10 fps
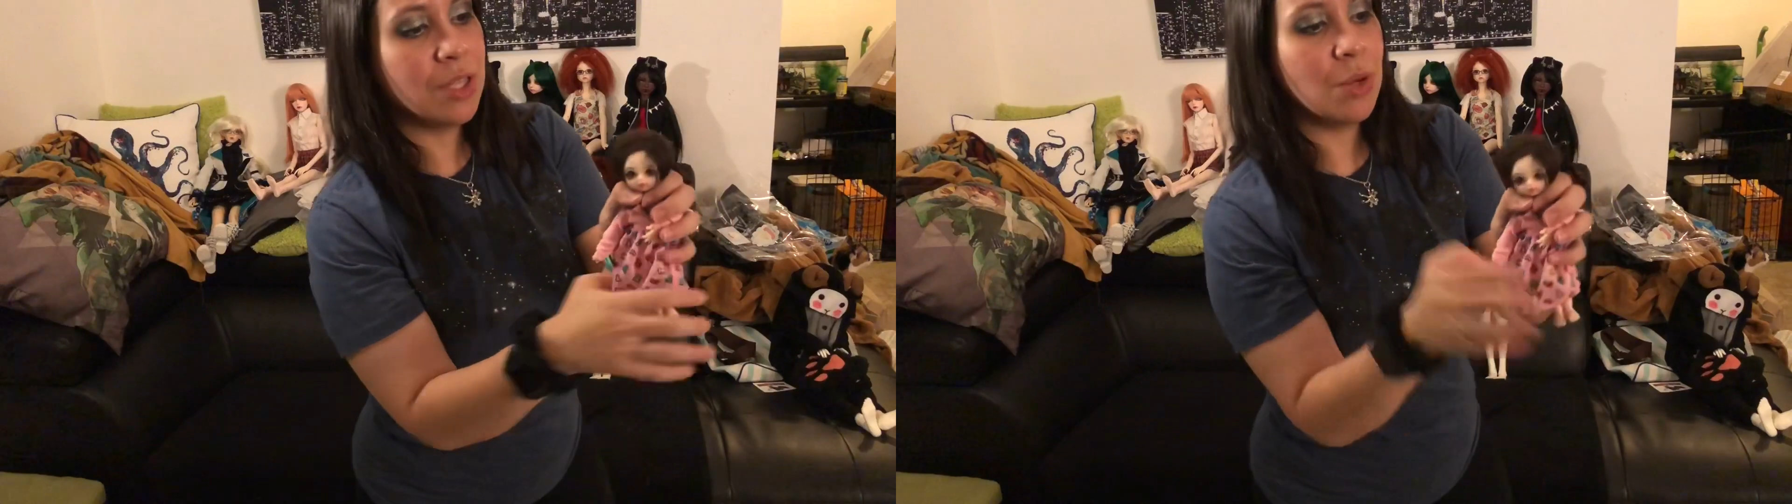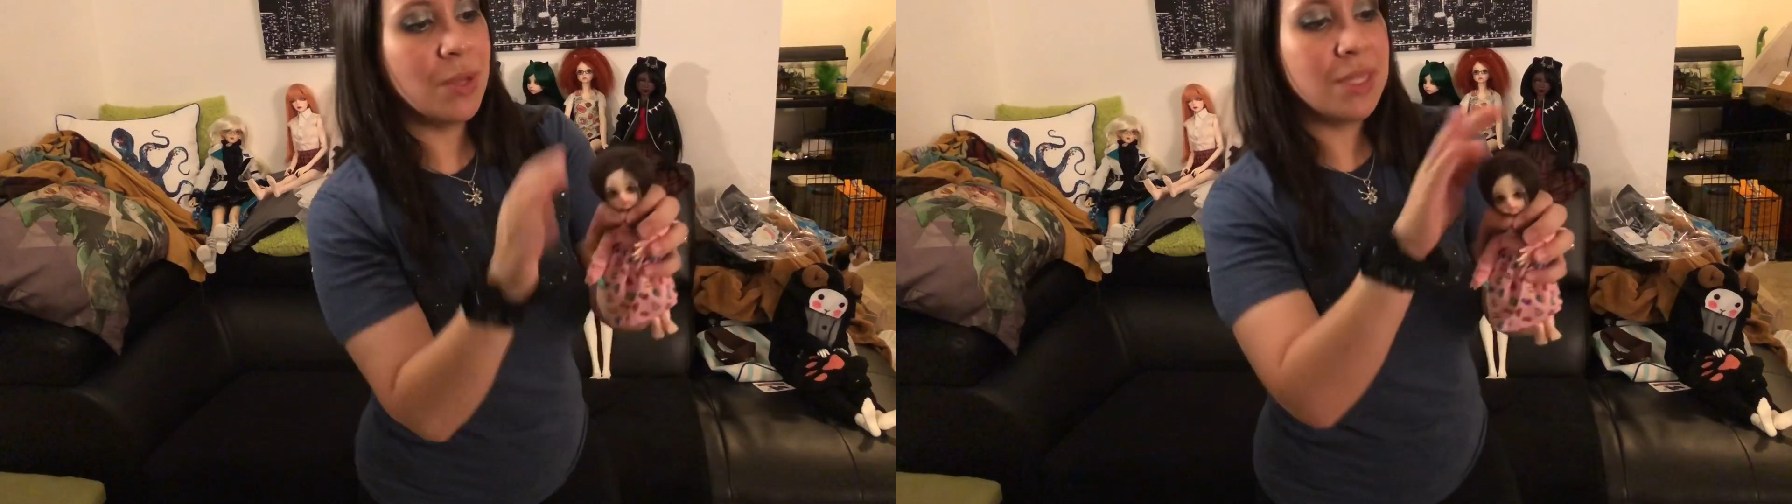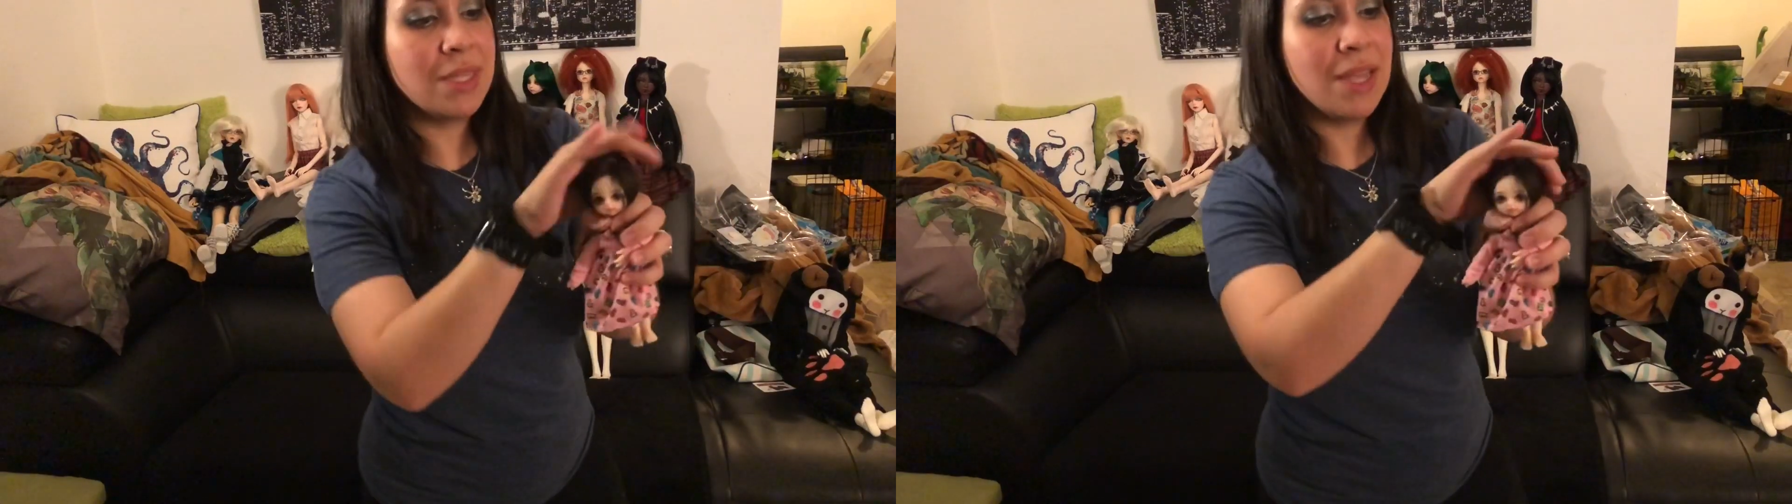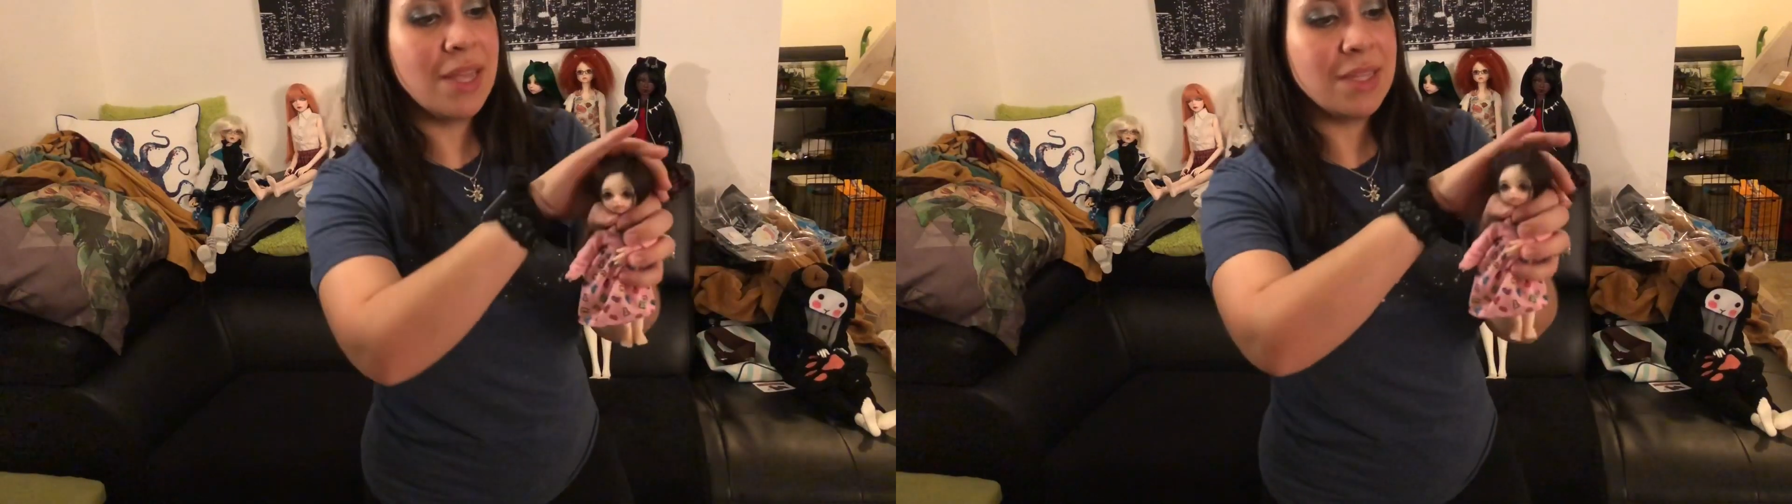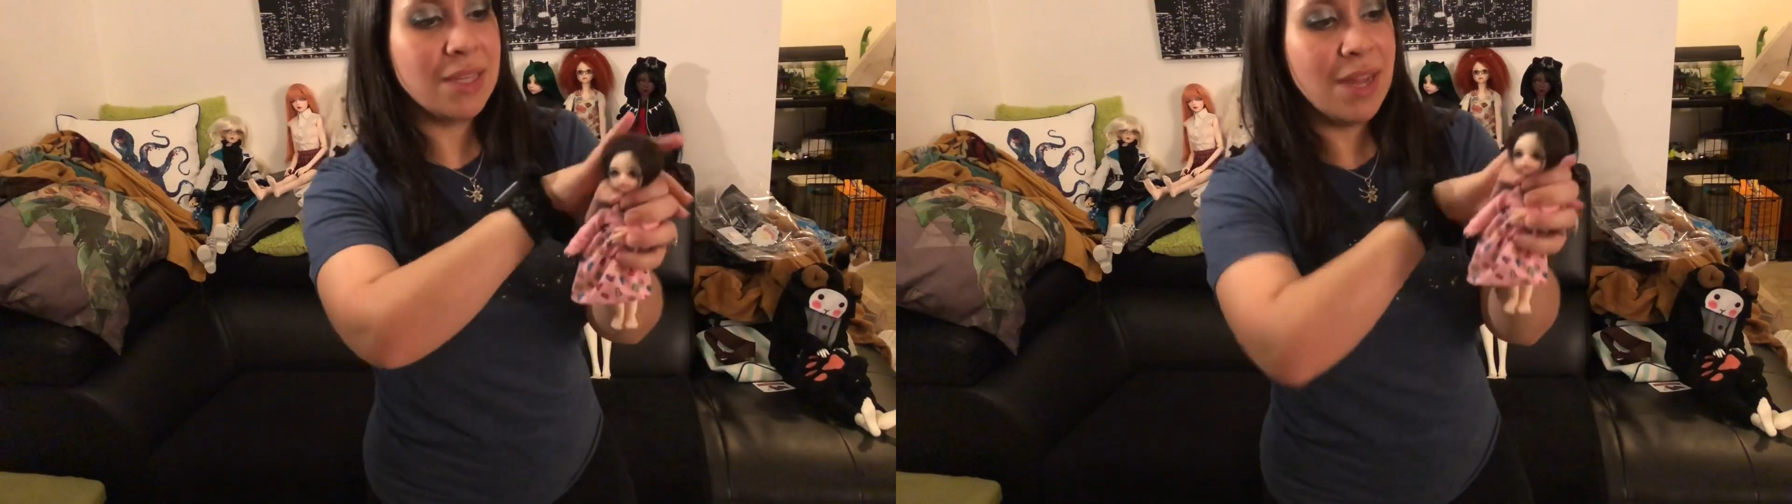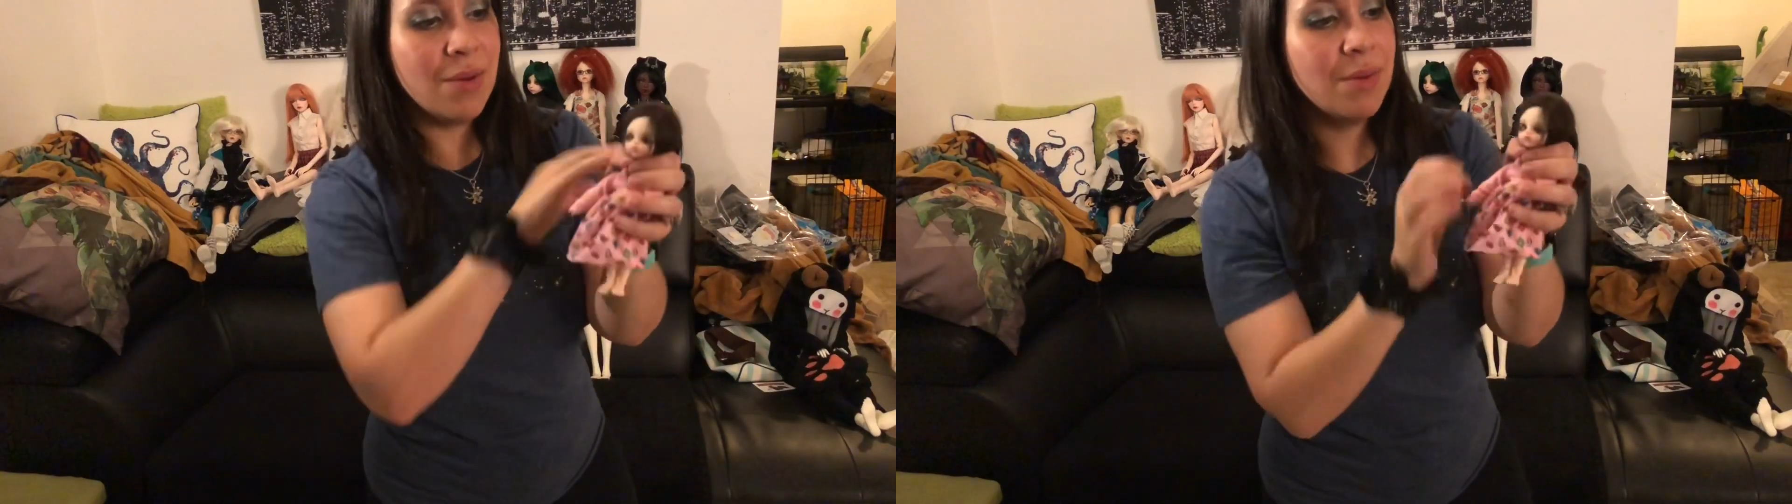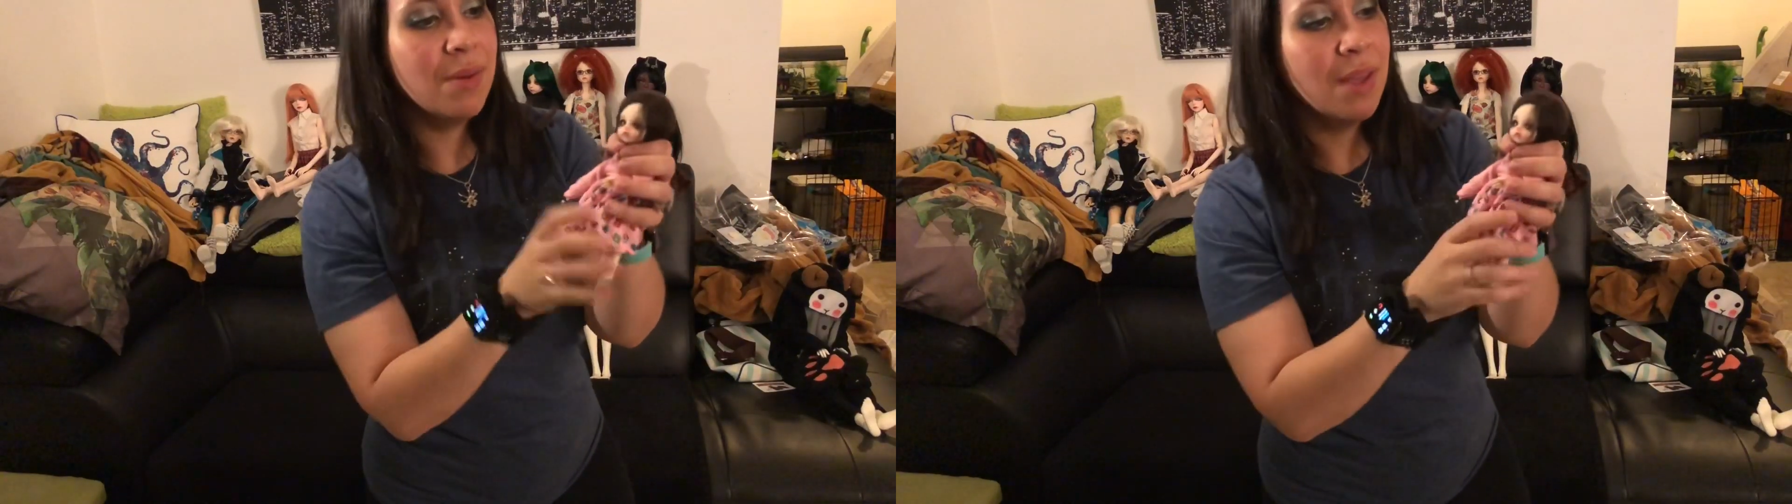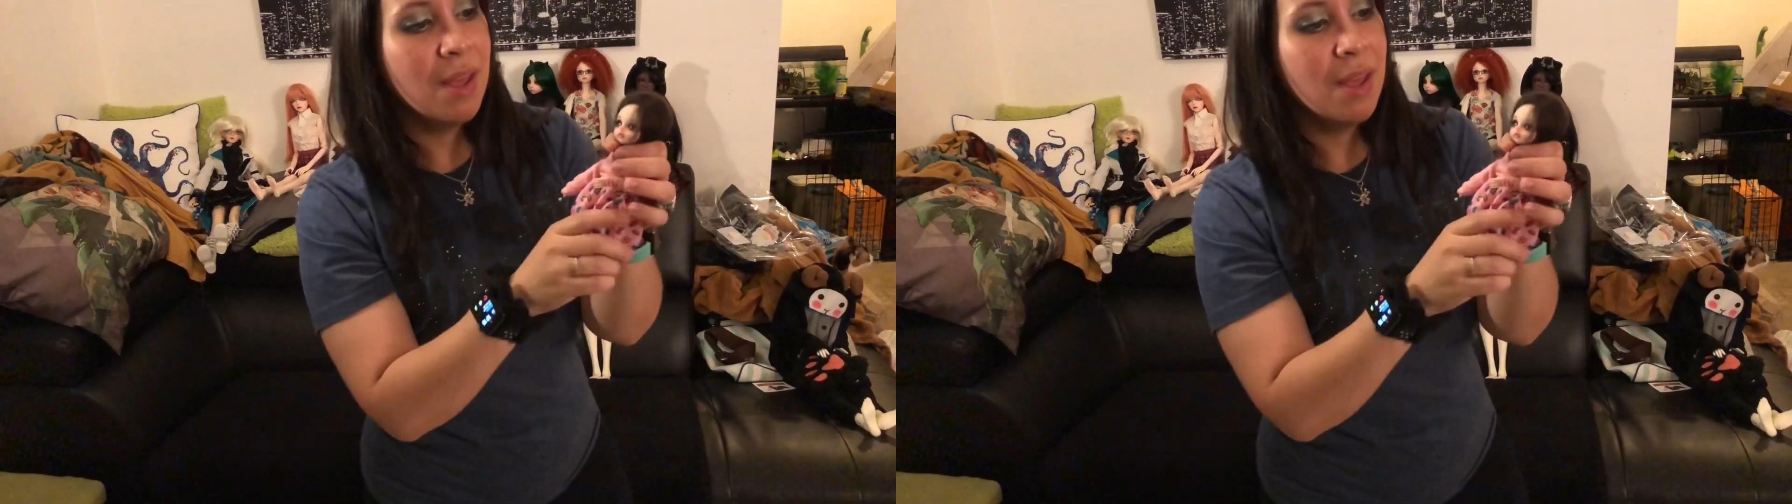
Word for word: so it stays down.